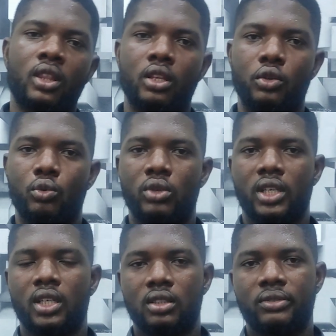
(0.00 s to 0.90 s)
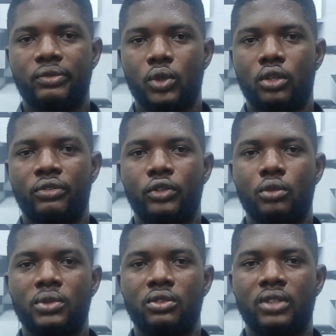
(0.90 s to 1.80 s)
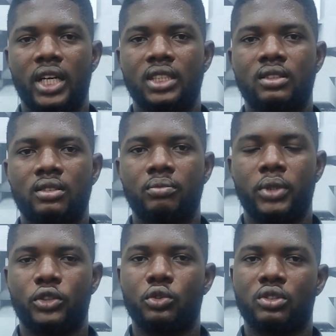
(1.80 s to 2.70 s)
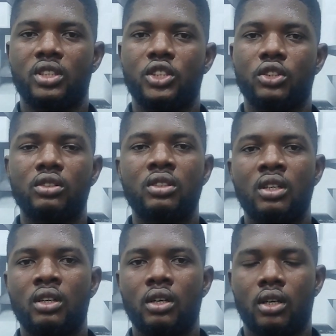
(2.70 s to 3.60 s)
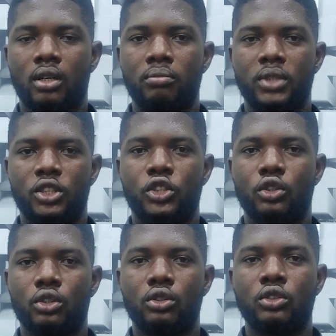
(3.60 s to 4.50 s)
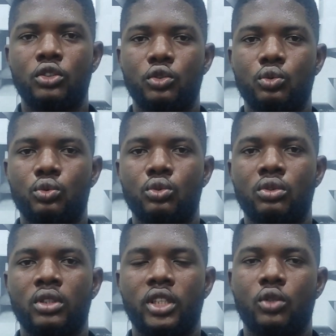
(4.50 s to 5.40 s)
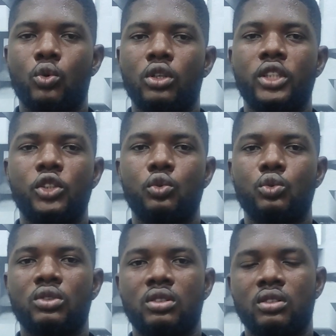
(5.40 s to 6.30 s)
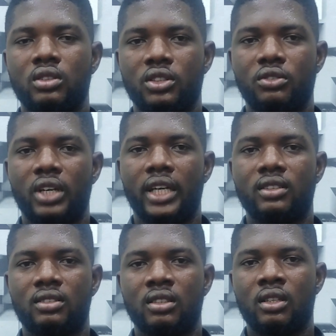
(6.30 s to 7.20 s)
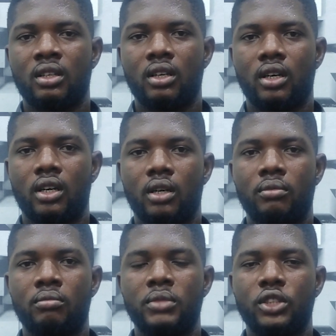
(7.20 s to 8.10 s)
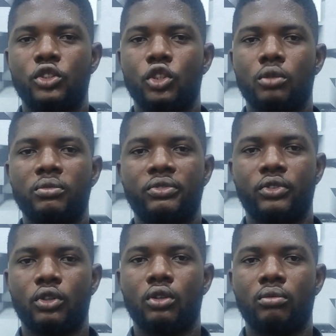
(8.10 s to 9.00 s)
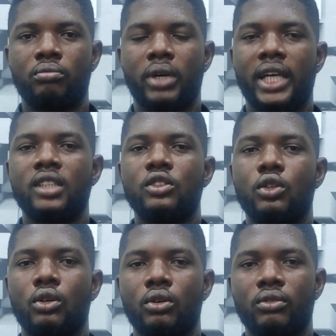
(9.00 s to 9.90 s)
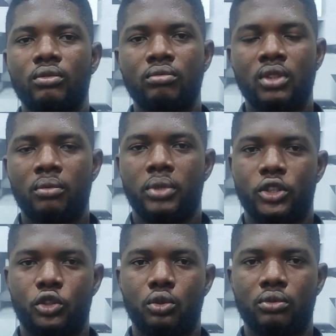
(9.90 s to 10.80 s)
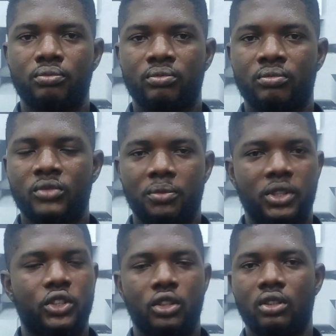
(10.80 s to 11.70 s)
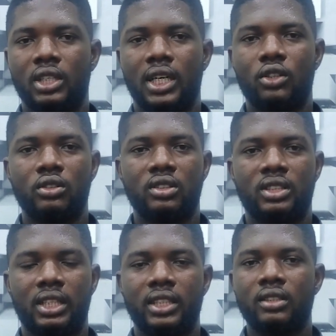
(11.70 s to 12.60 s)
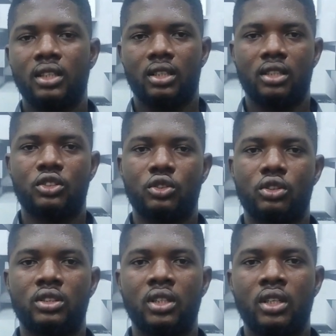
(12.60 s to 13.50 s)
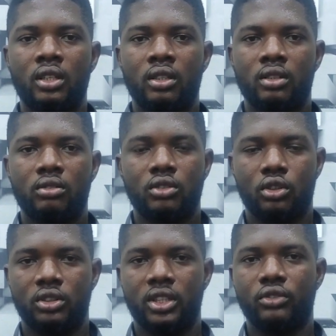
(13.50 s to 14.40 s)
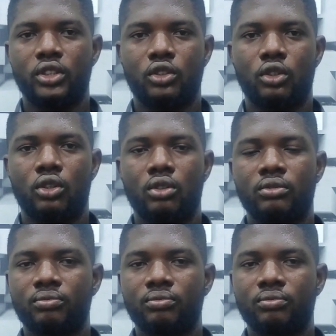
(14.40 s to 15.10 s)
you get fuel from the right petrol stations. Make sure you equally use the right medium for buying your petrol. Make sure your gallon is clean, and as such, your generator,